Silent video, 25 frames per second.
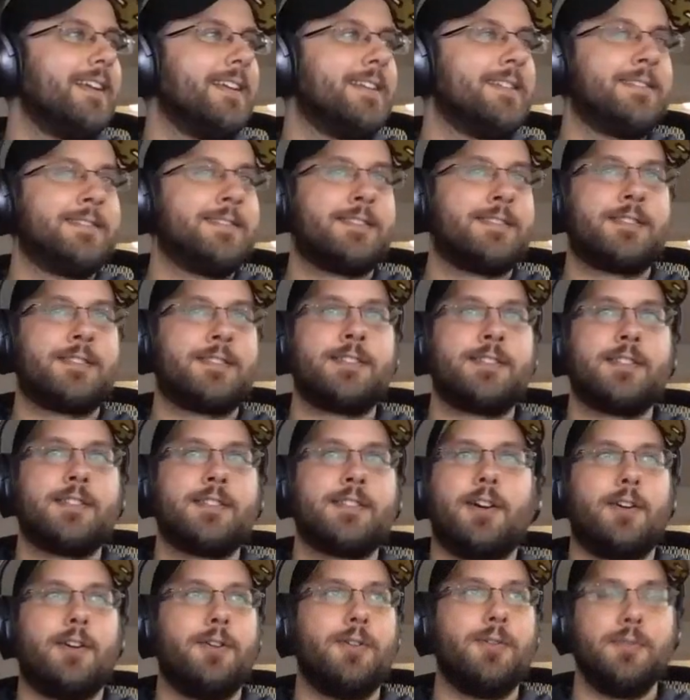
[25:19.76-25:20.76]

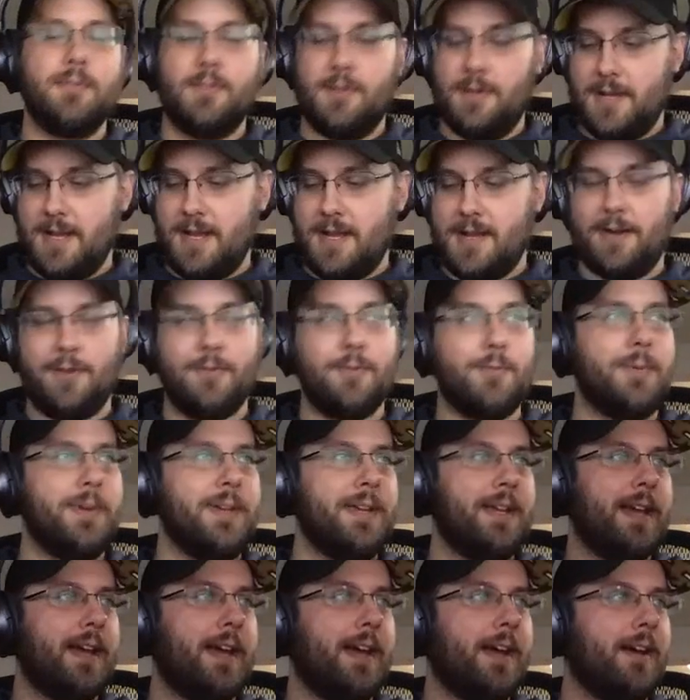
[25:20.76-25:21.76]
So now we
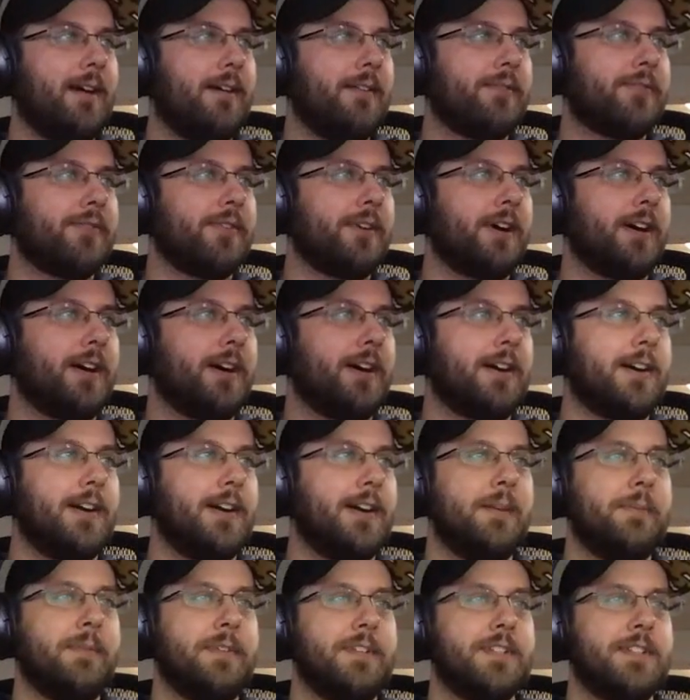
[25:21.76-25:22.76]
have our
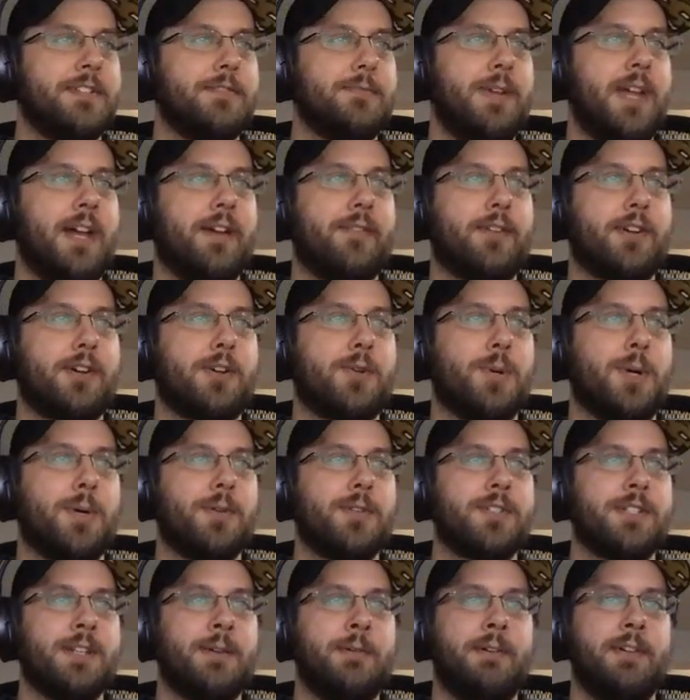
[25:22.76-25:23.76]
images, we have our
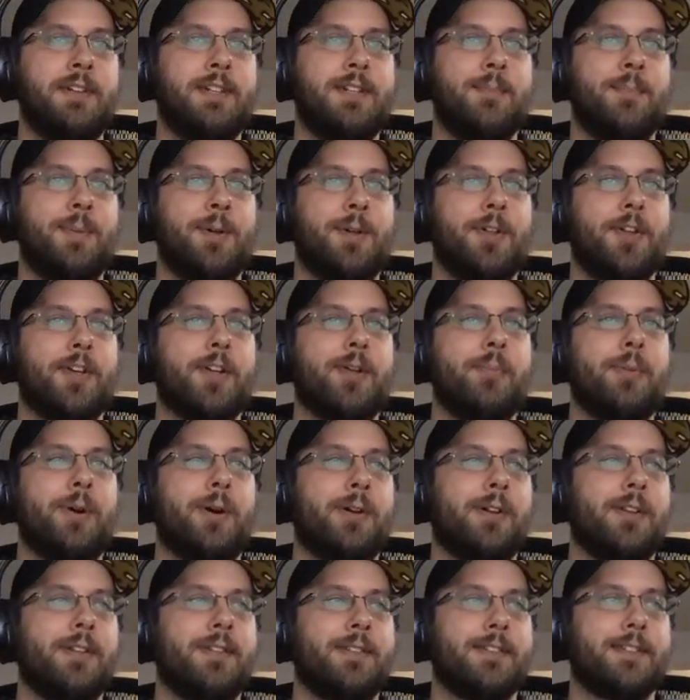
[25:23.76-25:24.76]
quotes. Now we need to build a
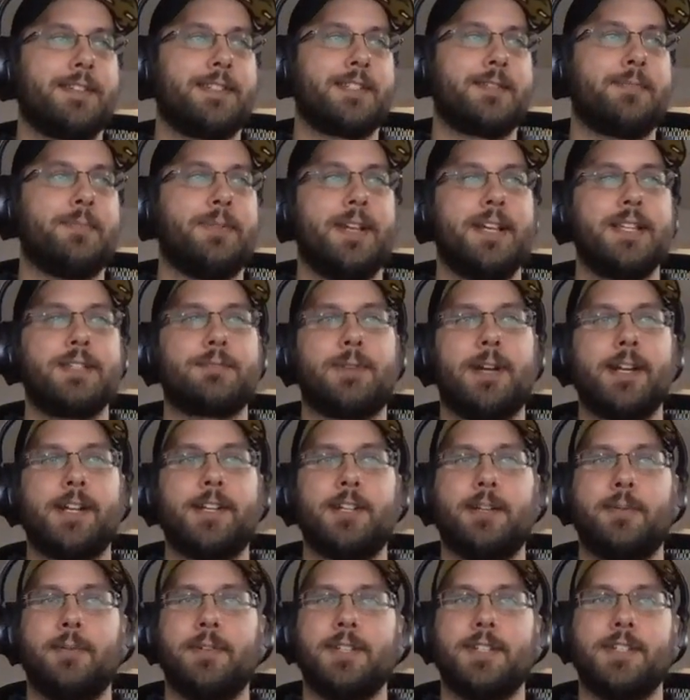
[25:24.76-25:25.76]
component that displays
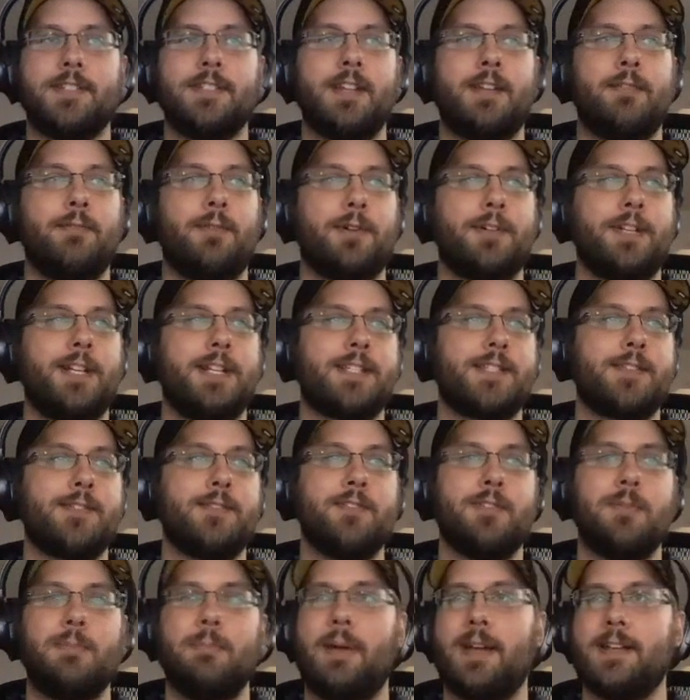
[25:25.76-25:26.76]
Riker images and rotates through
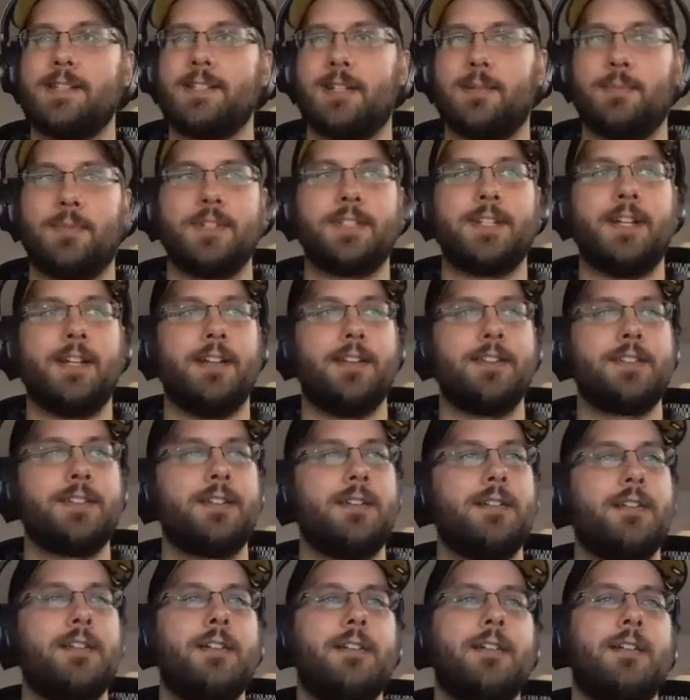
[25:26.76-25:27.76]
them based on percentage.
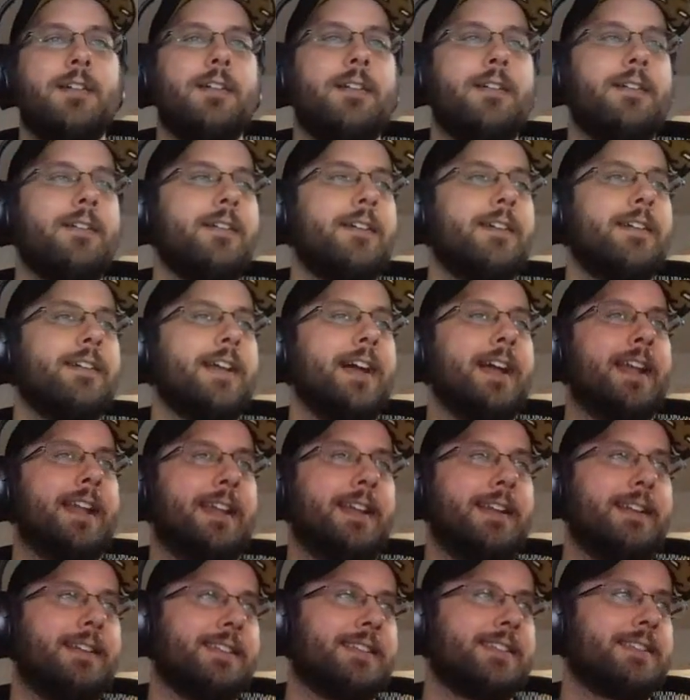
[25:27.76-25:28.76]
And I
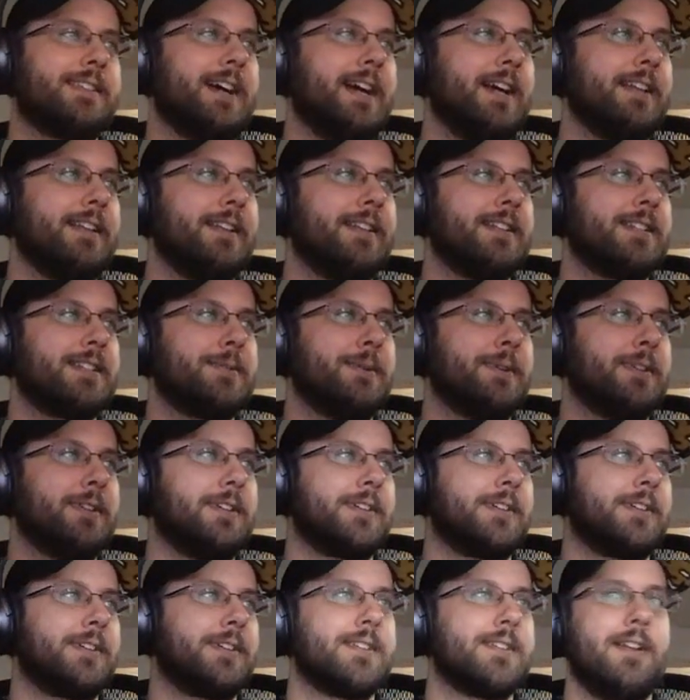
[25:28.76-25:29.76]
need to style it so it
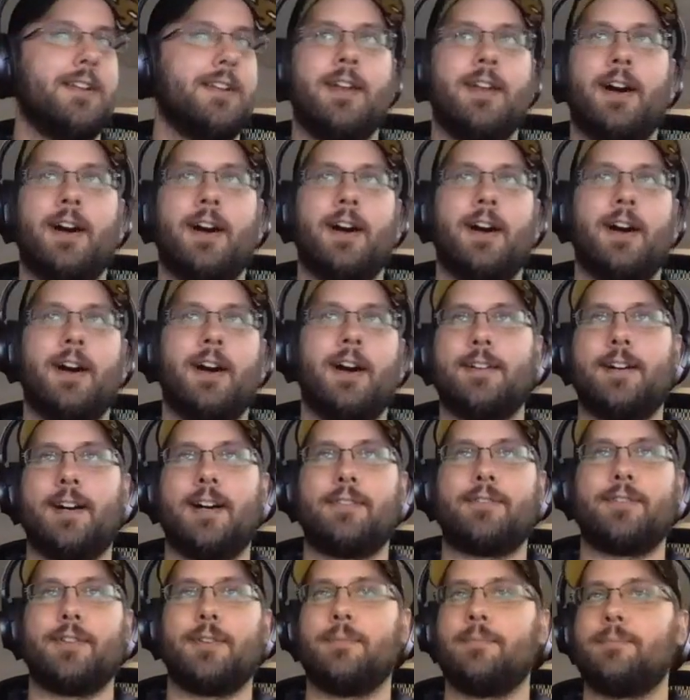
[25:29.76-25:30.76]
looks not
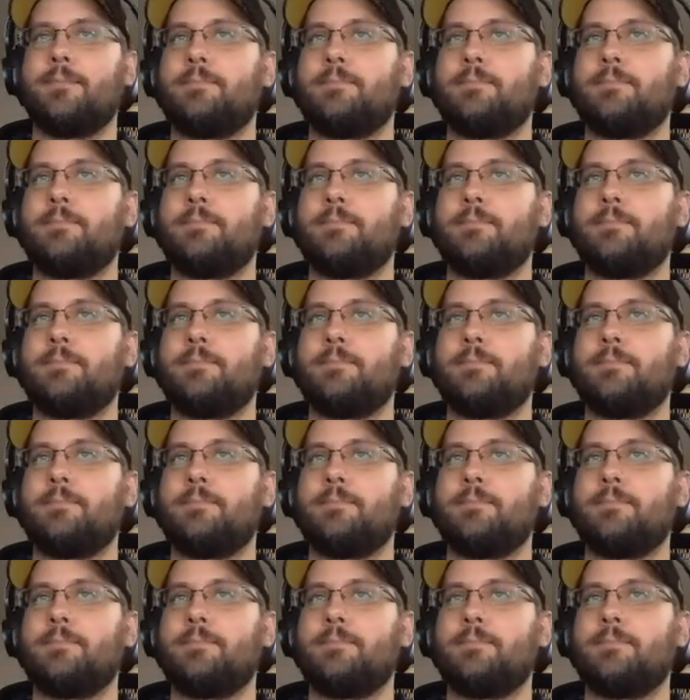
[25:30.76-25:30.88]
awful.